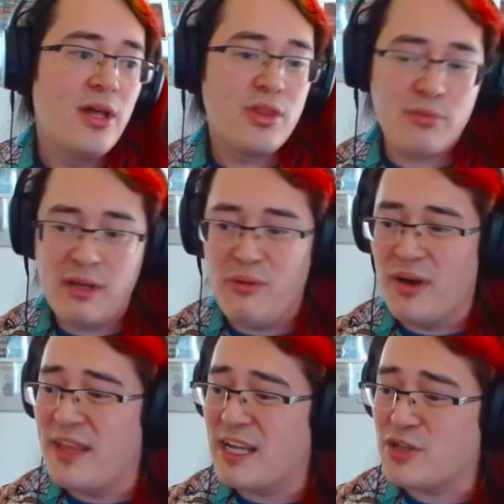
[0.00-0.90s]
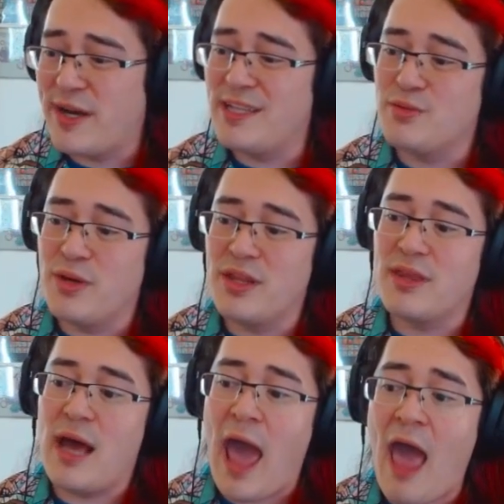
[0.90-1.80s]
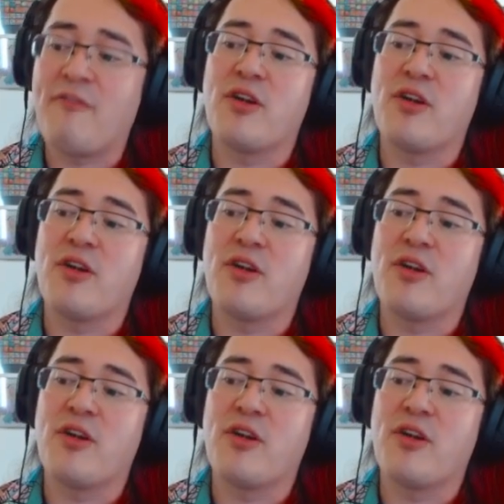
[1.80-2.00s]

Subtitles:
3/1 that trades with a half a